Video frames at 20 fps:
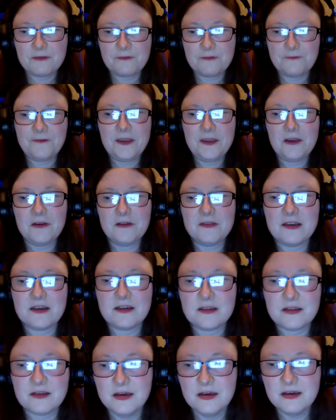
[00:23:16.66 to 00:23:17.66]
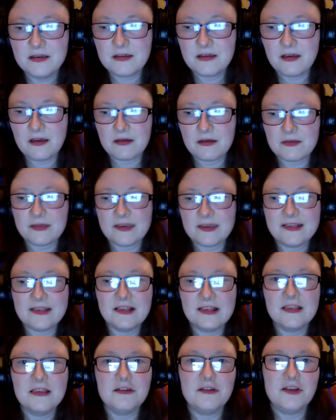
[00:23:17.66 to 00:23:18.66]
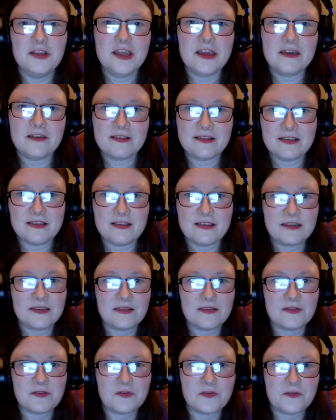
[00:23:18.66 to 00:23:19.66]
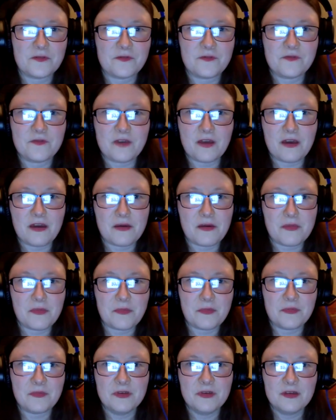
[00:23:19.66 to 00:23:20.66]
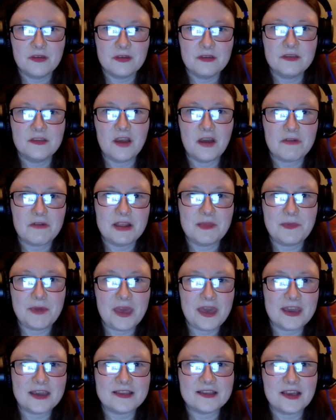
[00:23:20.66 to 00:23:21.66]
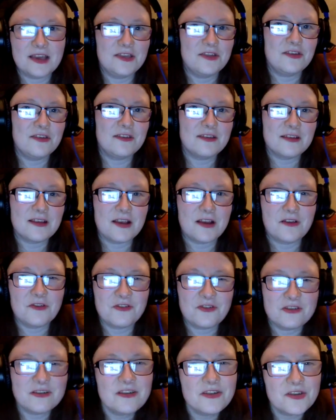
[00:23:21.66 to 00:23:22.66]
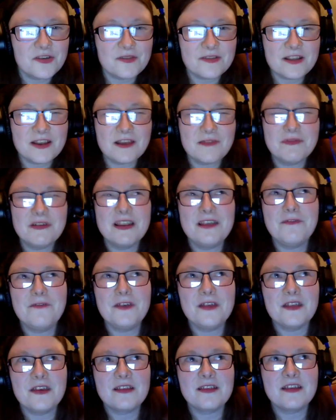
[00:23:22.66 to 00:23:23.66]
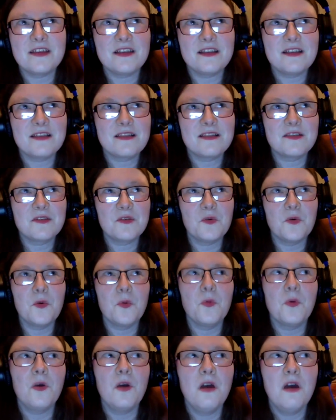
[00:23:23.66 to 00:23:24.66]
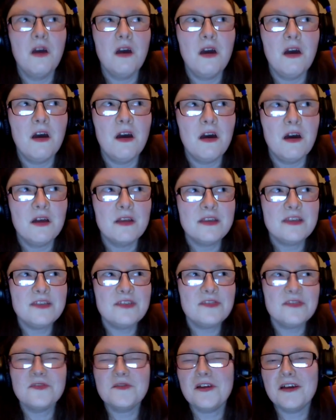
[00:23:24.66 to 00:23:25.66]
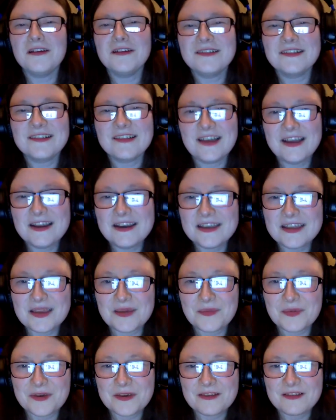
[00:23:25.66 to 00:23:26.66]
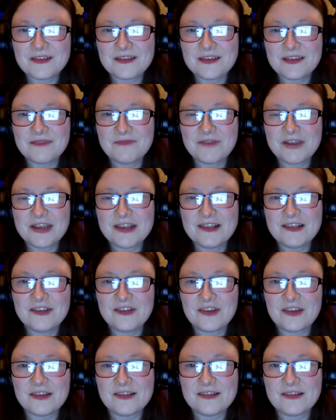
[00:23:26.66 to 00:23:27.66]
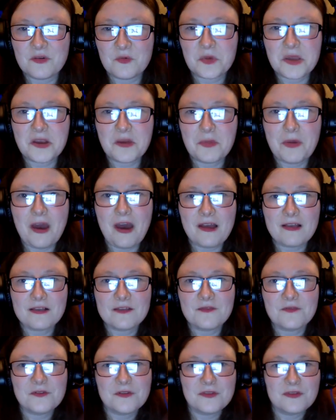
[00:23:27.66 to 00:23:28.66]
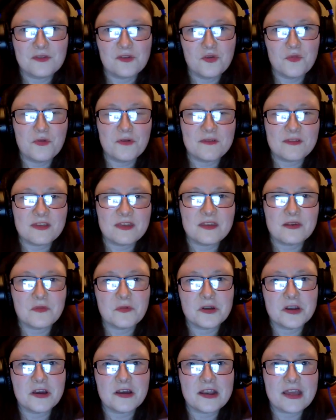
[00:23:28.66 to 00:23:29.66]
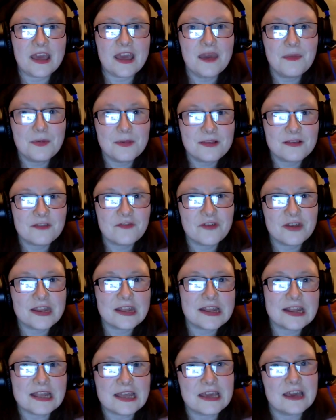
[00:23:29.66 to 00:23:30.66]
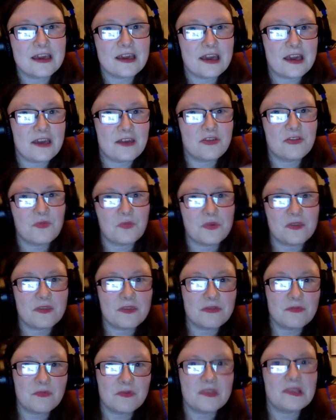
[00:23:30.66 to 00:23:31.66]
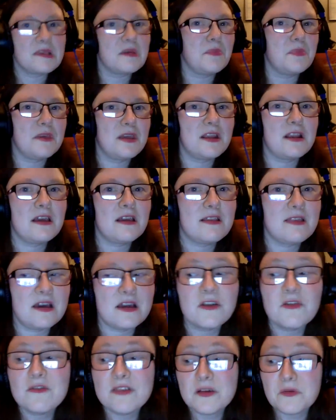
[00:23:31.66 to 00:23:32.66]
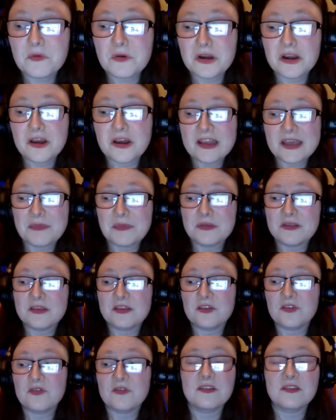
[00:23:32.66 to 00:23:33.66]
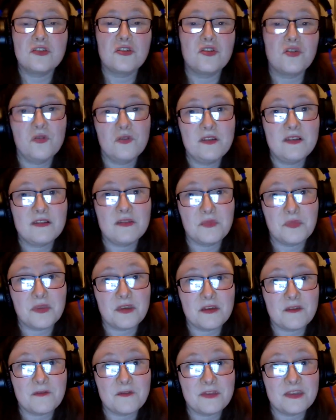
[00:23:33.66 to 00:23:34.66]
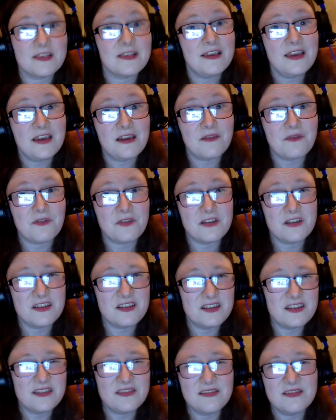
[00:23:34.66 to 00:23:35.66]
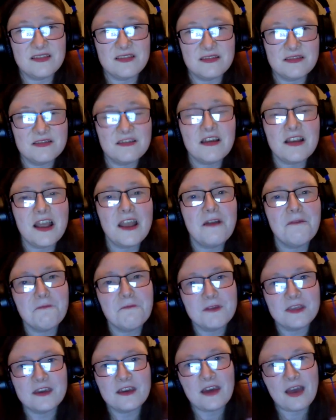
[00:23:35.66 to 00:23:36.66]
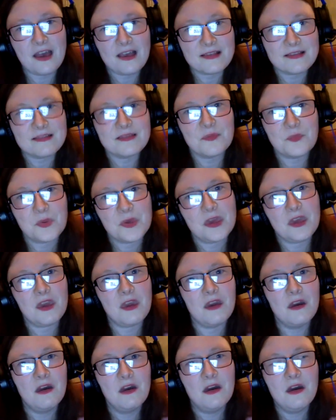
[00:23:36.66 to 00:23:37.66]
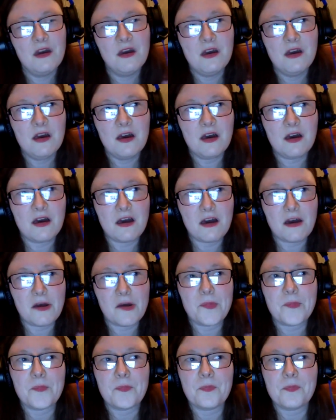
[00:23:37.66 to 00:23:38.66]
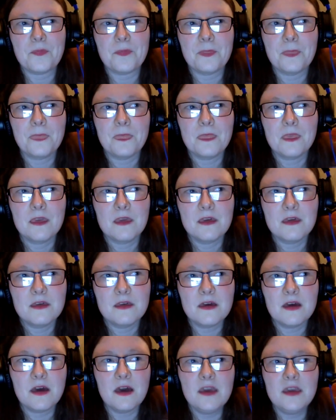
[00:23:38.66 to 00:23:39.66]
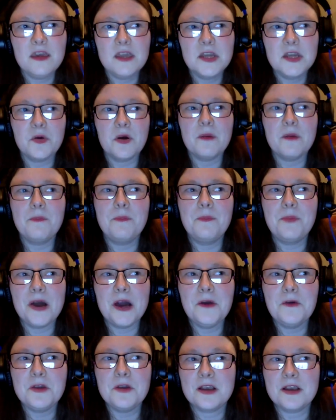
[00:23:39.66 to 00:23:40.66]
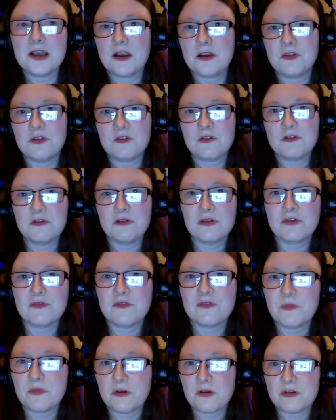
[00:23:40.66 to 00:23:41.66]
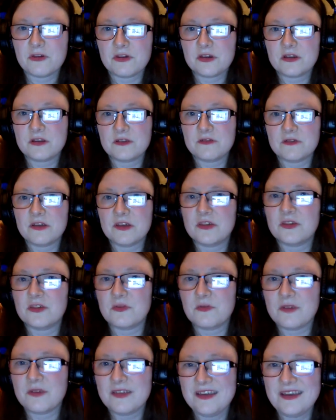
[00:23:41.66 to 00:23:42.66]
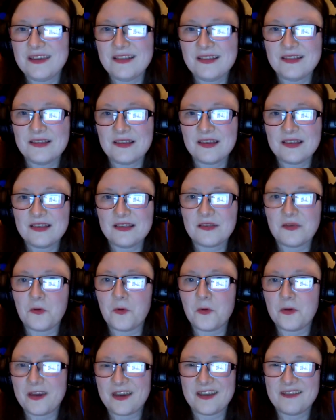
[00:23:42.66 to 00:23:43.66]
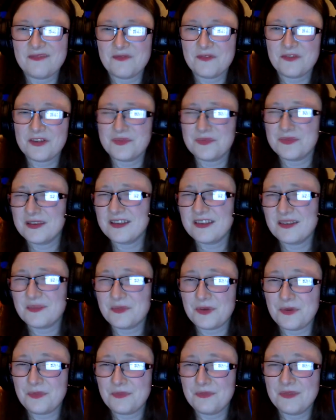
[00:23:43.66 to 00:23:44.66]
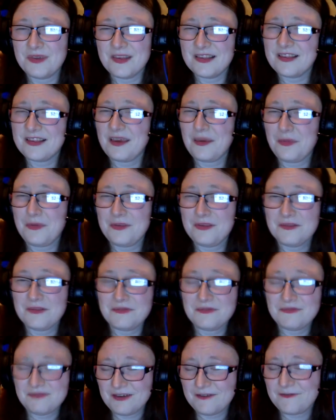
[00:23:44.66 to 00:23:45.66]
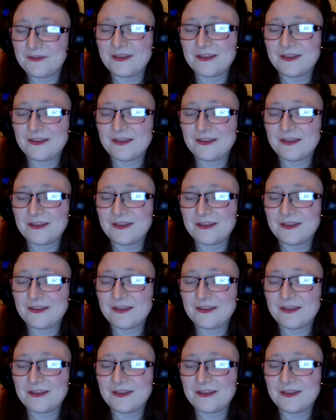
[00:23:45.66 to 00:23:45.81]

fear that uh, it's lulling us into sort of um, not really paying attention to larger issues, and I really feel like that is so that's just so condescending because it, it really suggests that we are passive consumers and that we're not able to critically engage with with something like that or that we're not able to just enjoy something for the sake of it and it doesn't not everything has to be um you know, about a larger cultural project or issue. I think it's it's okay for something to be escapism. I